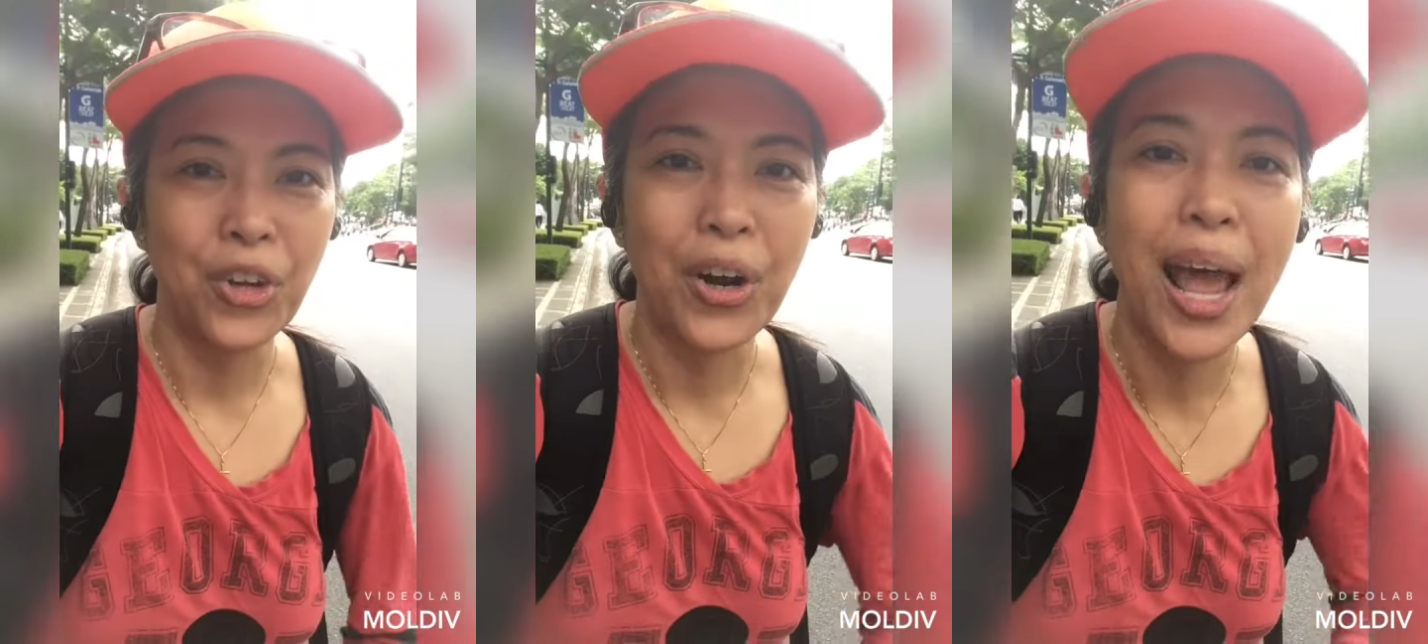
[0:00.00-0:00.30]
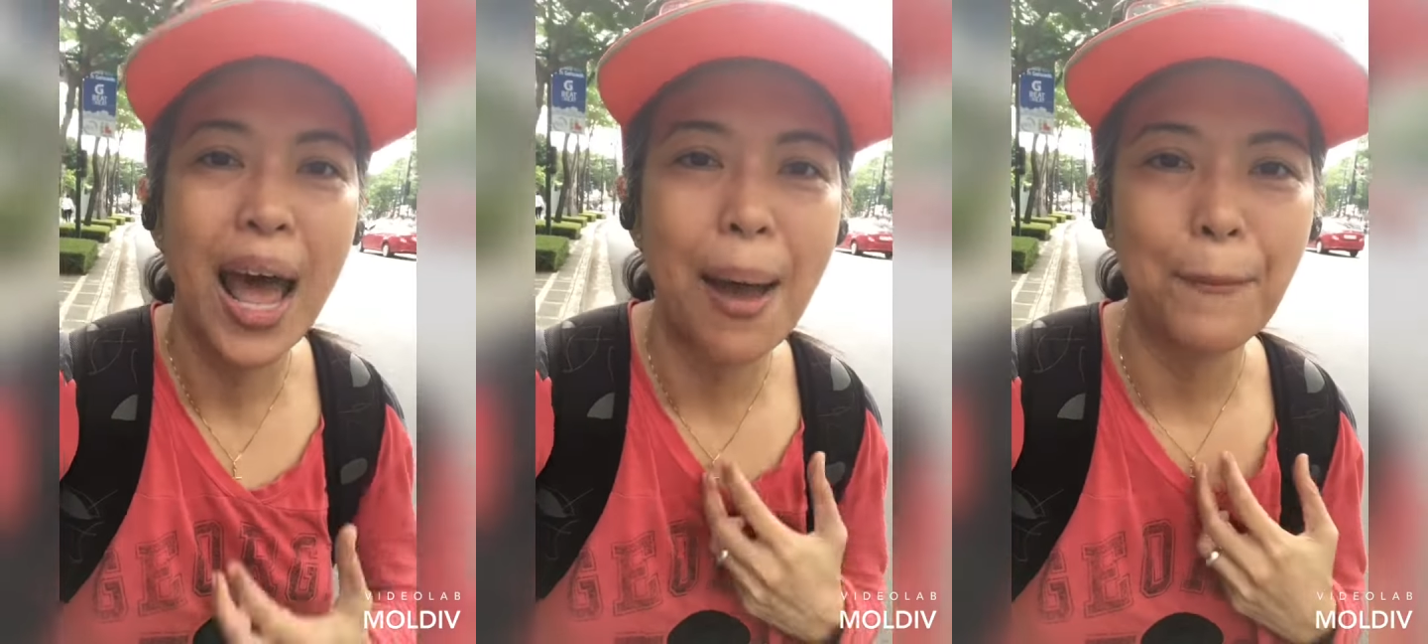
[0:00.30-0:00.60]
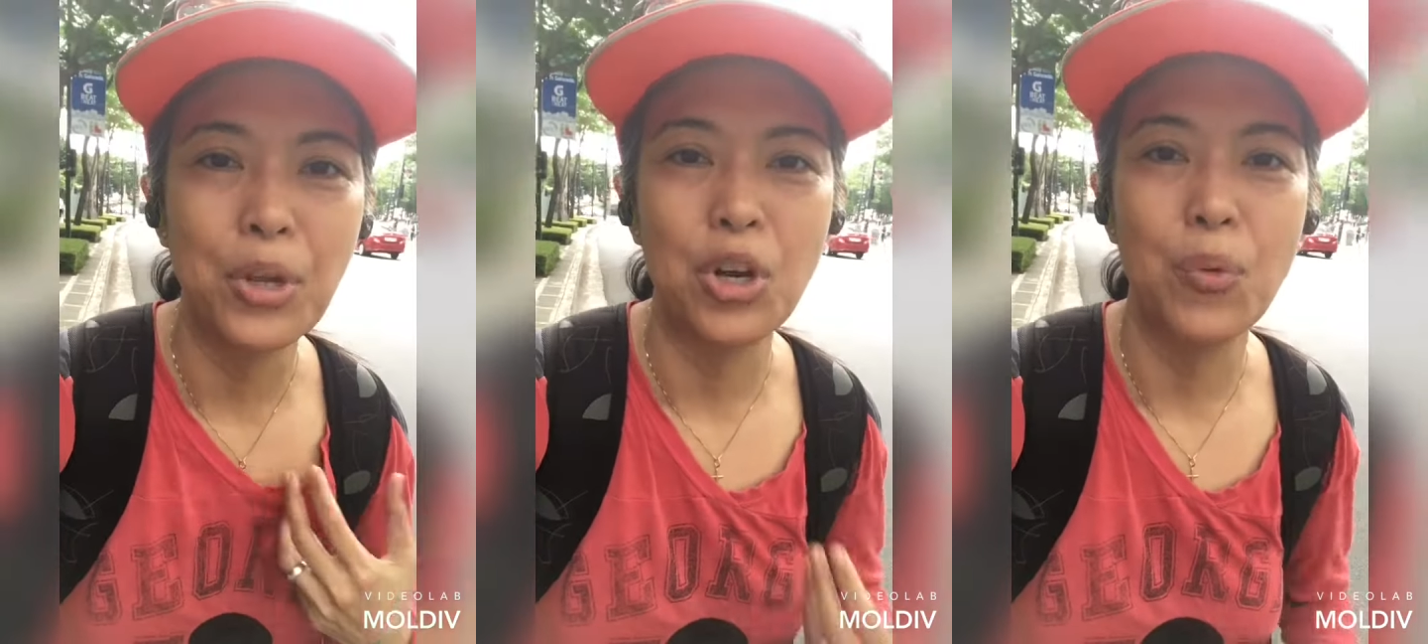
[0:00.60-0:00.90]
you're
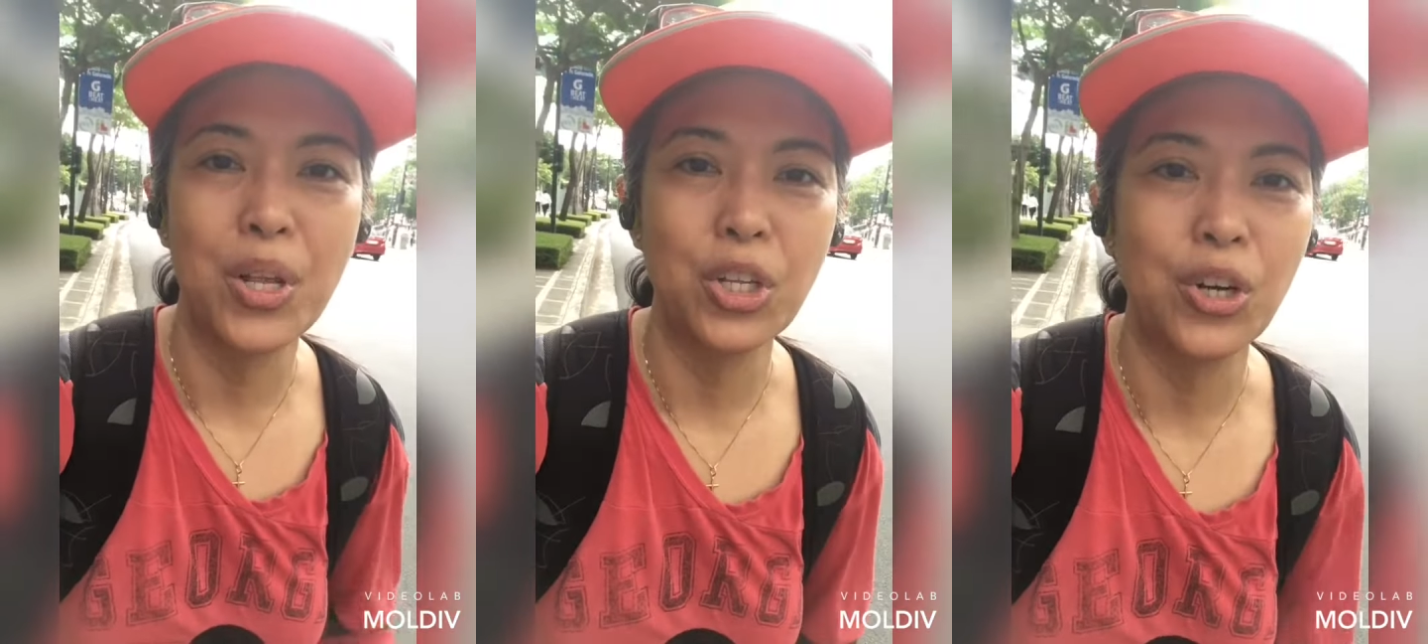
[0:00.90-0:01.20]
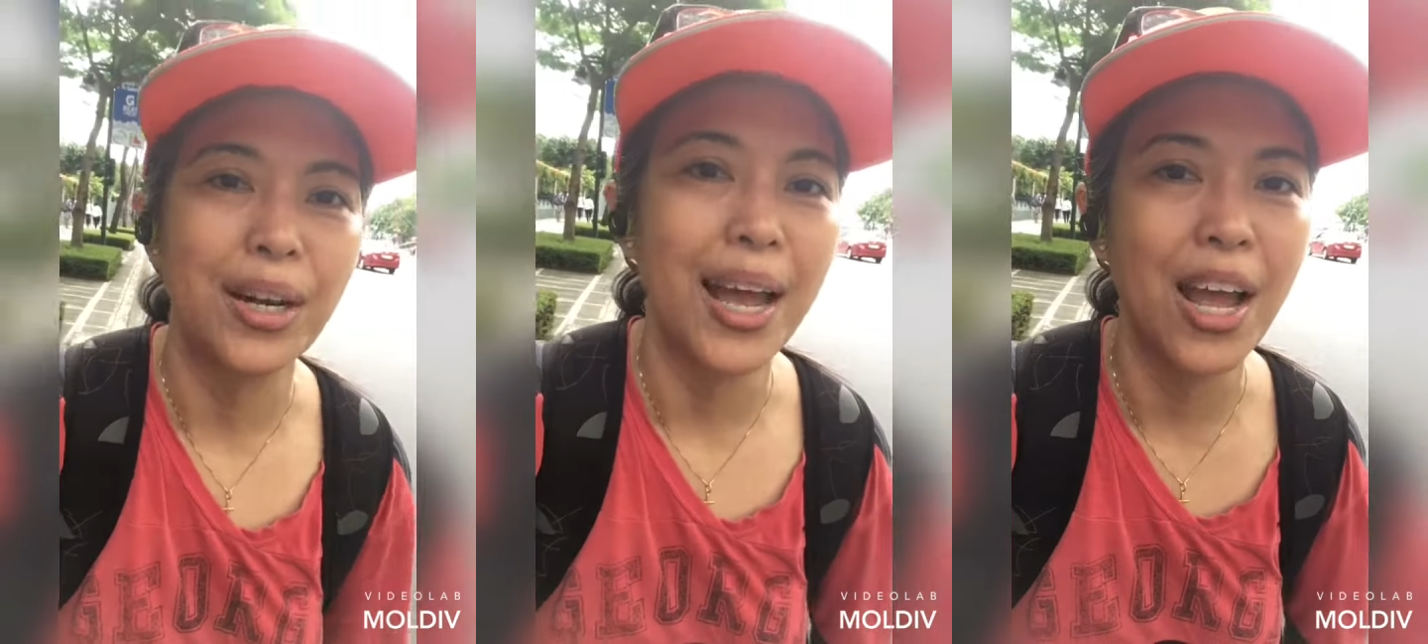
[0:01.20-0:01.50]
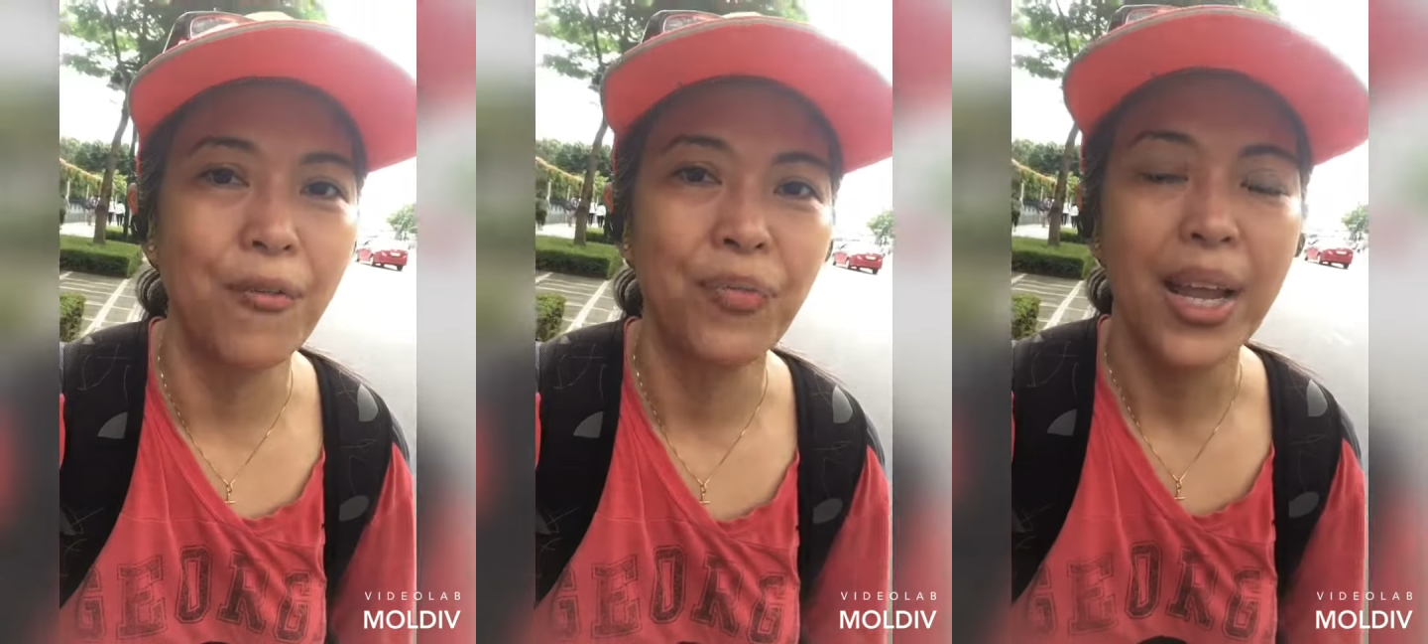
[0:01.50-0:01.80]
happier with your
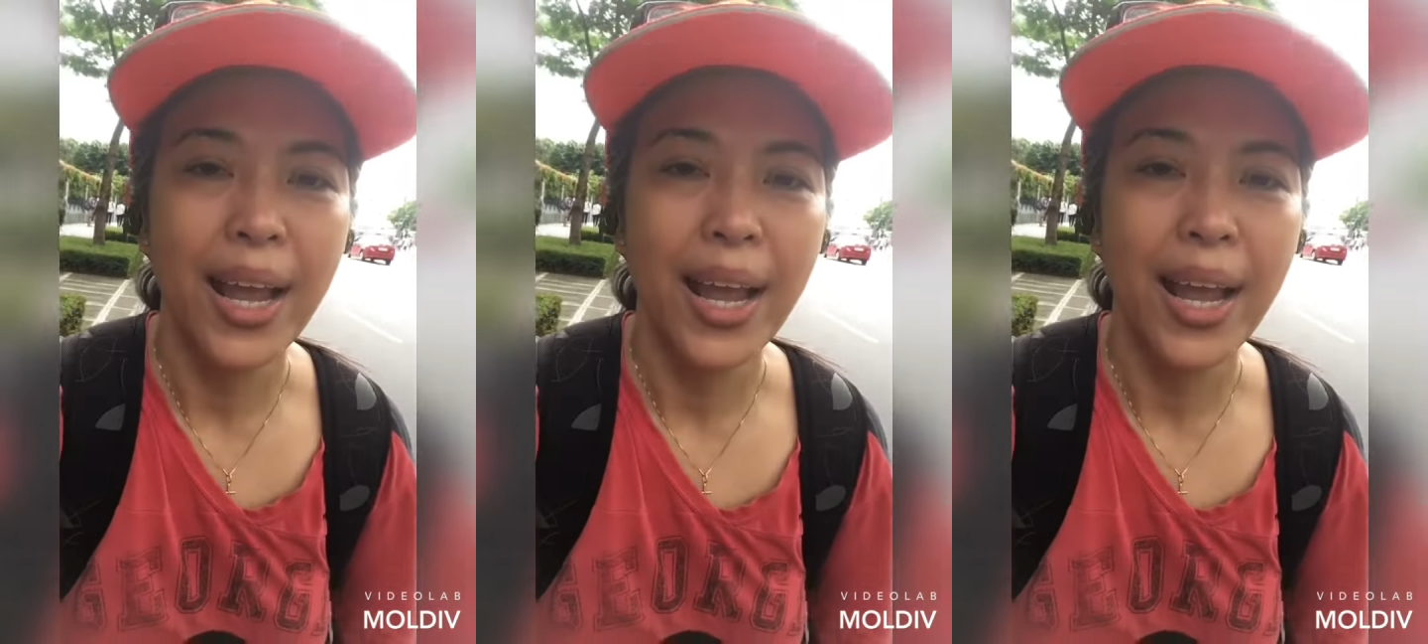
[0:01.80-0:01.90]
life.